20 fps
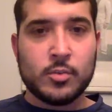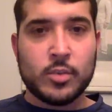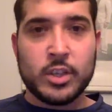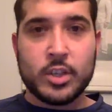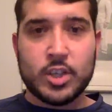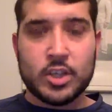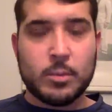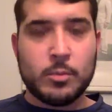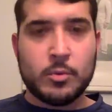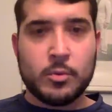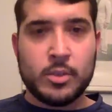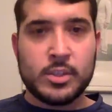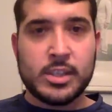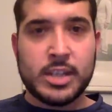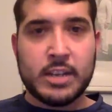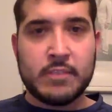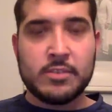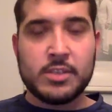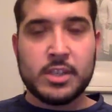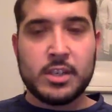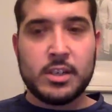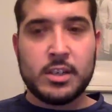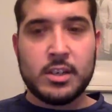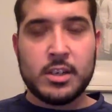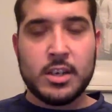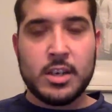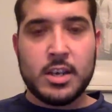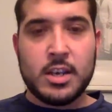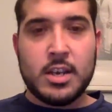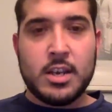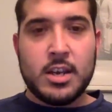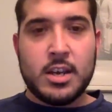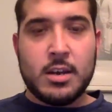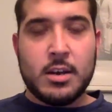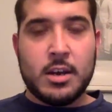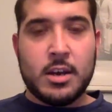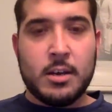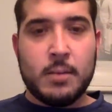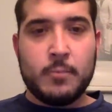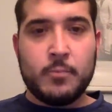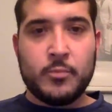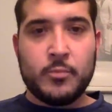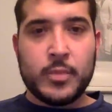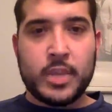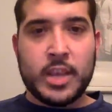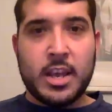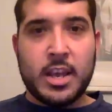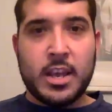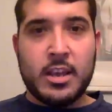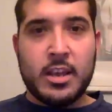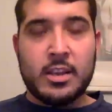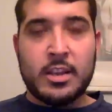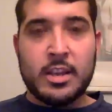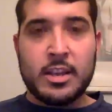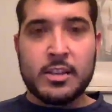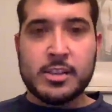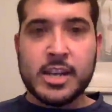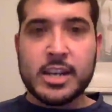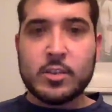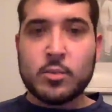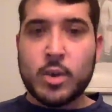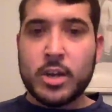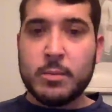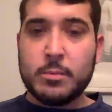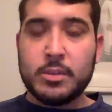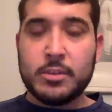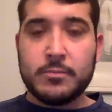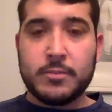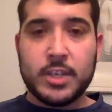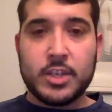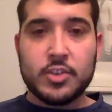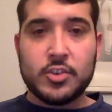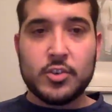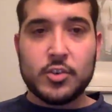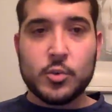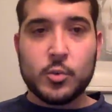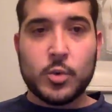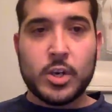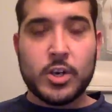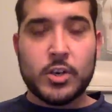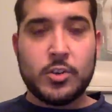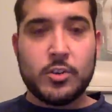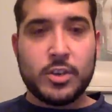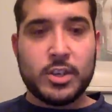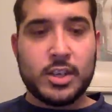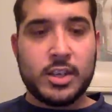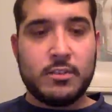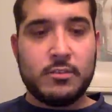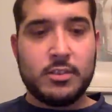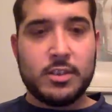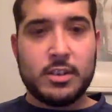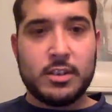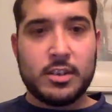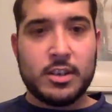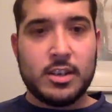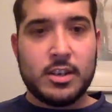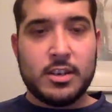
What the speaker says: one of the cheaper ones that I've seen. And it's got quite a bit of features where you can even